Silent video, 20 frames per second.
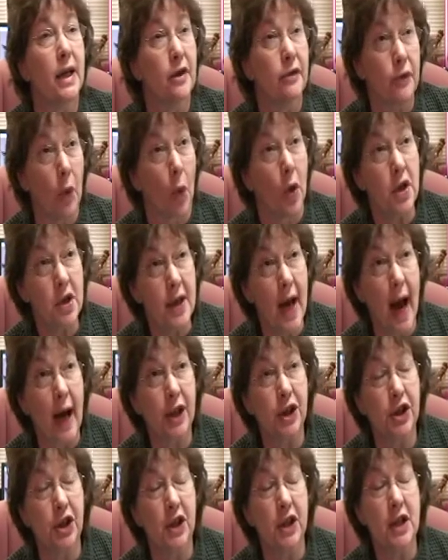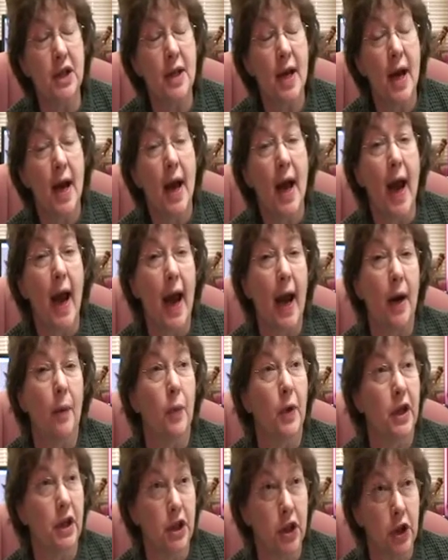into 4 sections,
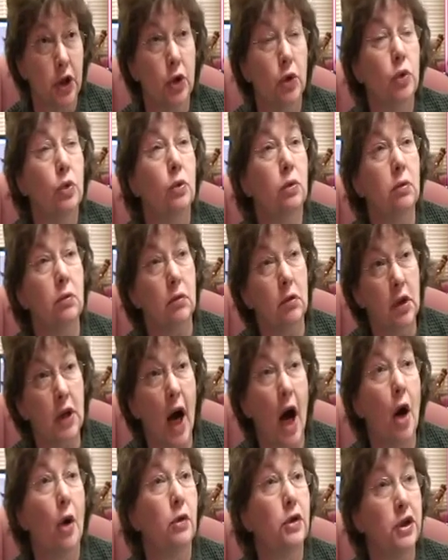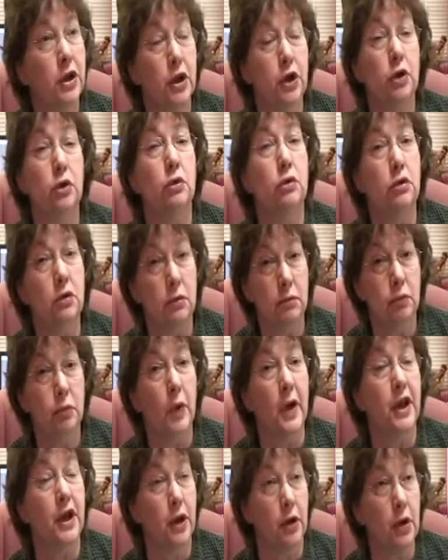and we do go to
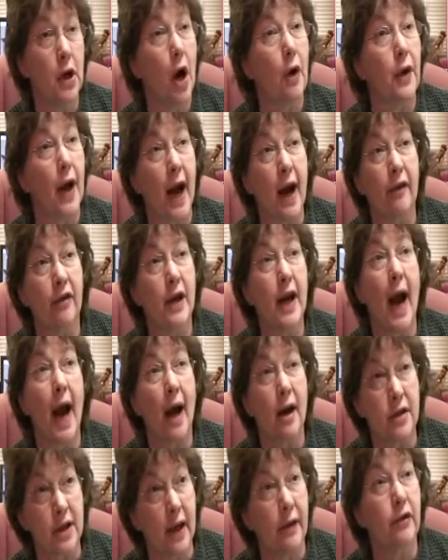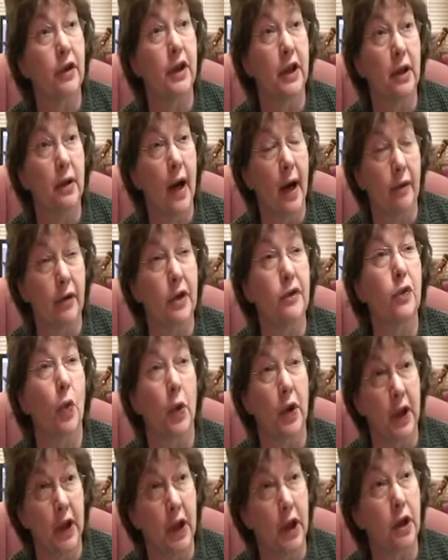every house every
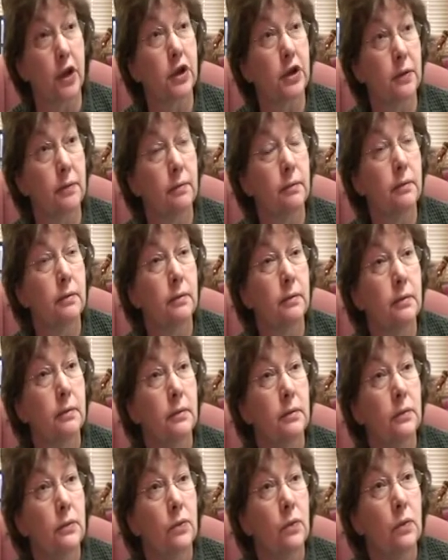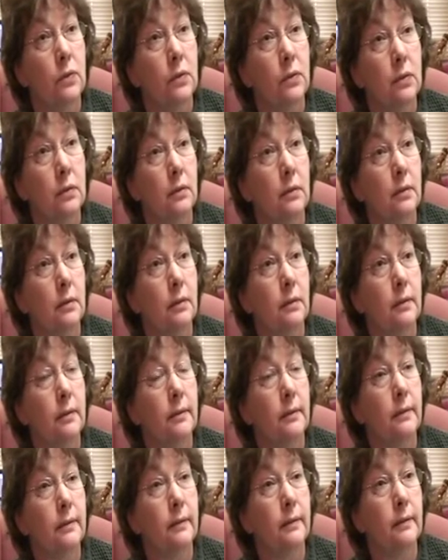4 years.
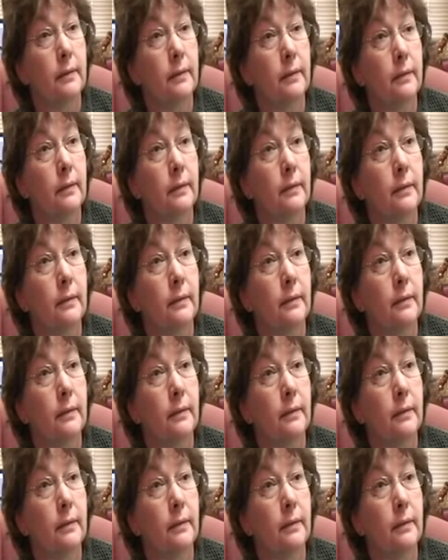If